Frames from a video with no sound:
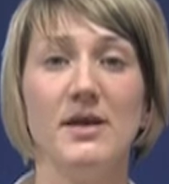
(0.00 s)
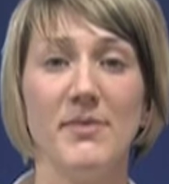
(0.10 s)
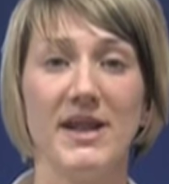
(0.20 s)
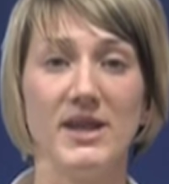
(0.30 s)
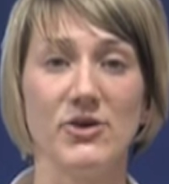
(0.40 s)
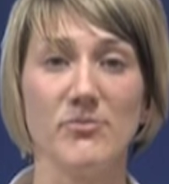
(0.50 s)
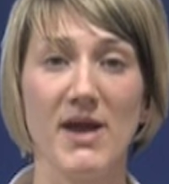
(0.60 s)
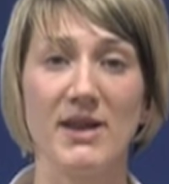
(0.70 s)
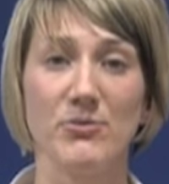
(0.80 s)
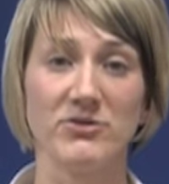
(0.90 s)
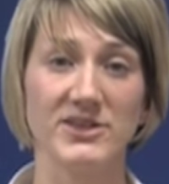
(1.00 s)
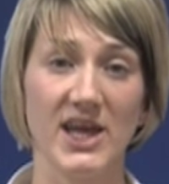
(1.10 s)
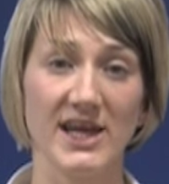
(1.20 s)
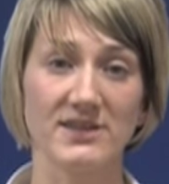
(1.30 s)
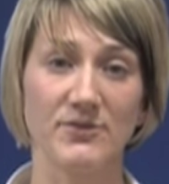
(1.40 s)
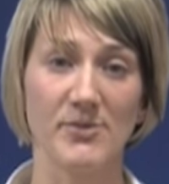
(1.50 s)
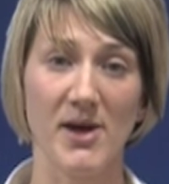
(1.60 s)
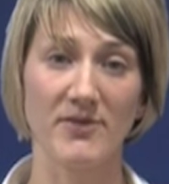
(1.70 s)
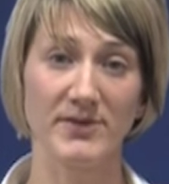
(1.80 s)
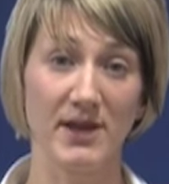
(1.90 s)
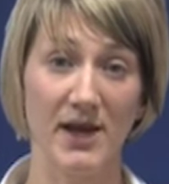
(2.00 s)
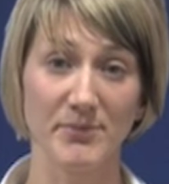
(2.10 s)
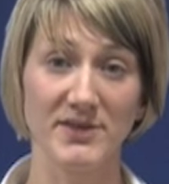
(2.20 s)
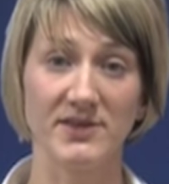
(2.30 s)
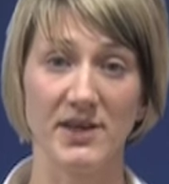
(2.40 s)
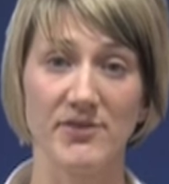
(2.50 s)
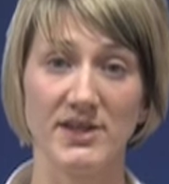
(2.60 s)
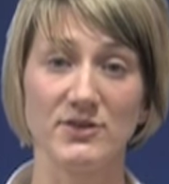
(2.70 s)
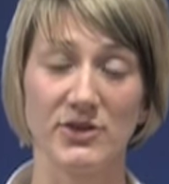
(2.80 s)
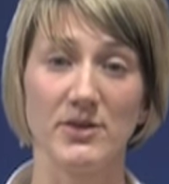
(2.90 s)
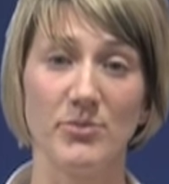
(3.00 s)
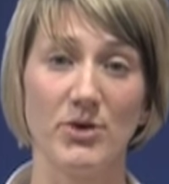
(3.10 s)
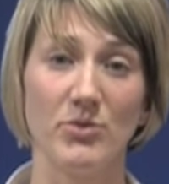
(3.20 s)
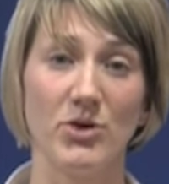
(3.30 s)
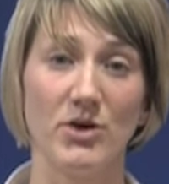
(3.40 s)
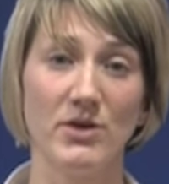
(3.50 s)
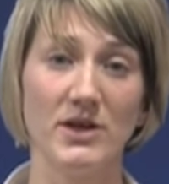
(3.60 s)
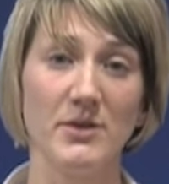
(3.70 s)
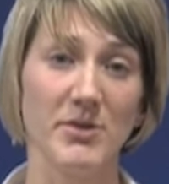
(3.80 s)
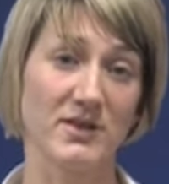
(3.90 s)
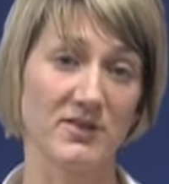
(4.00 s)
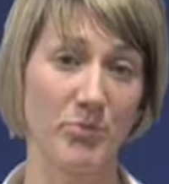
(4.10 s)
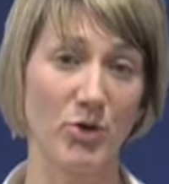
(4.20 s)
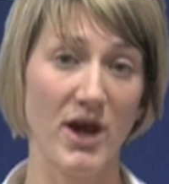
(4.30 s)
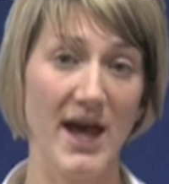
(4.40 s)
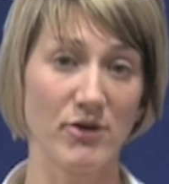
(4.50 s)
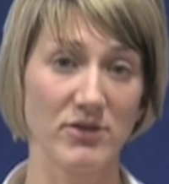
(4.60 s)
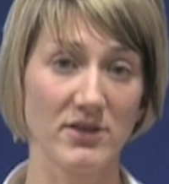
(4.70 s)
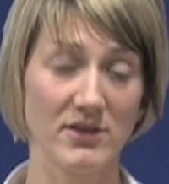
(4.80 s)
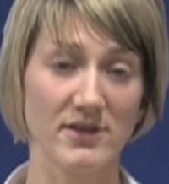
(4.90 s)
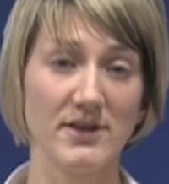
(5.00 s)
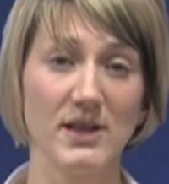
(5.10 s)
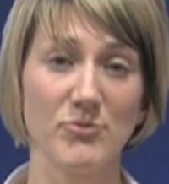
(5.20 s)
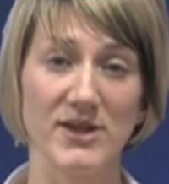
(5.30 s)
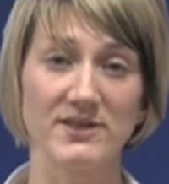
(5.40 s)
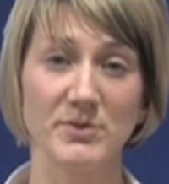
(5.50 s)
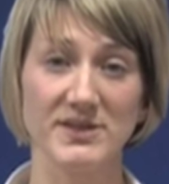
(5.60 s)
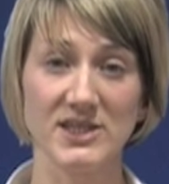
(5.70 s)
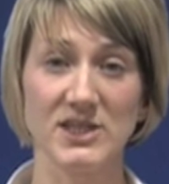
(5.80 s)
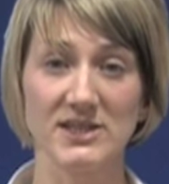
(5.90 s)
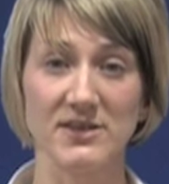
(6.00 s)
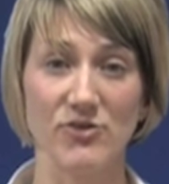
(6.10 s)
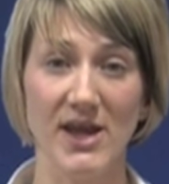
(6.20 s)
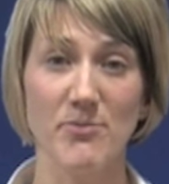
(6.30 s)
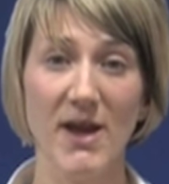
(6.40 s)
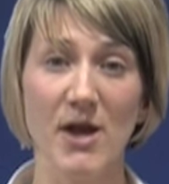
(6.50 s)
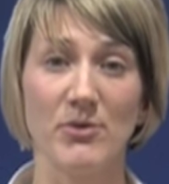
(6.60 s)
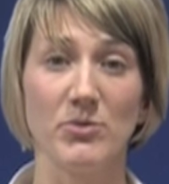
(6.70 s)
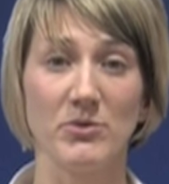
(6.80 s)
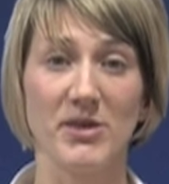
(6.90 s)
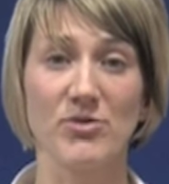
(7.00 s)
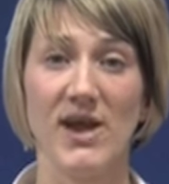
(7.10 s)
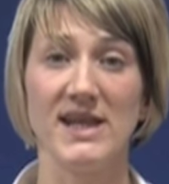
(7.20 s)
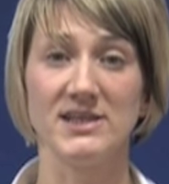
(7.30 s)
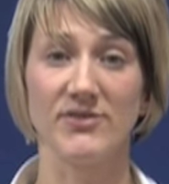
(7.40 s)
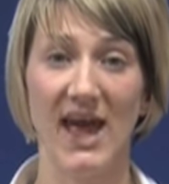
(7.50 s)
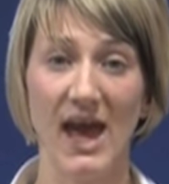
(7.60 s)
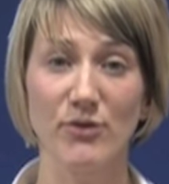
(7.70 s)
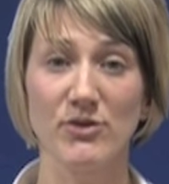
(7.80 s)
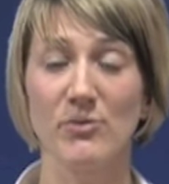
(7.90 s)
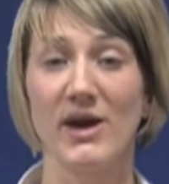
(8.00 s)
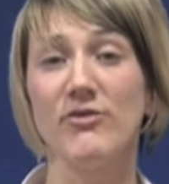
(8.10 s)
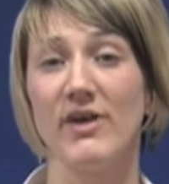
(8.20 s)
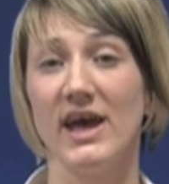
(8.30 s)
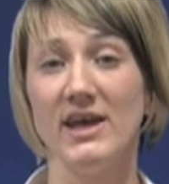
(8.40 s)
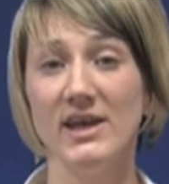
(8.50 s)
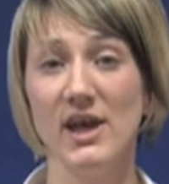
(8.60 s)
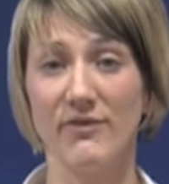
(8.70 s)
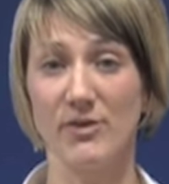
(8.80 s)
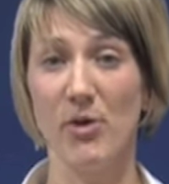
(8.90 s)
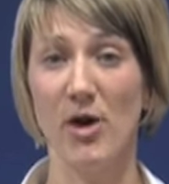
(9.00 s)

Many young men were rejected from army service during the Boer War because of poor health. Britain's position as a great power would be threatened if the health and welfare of the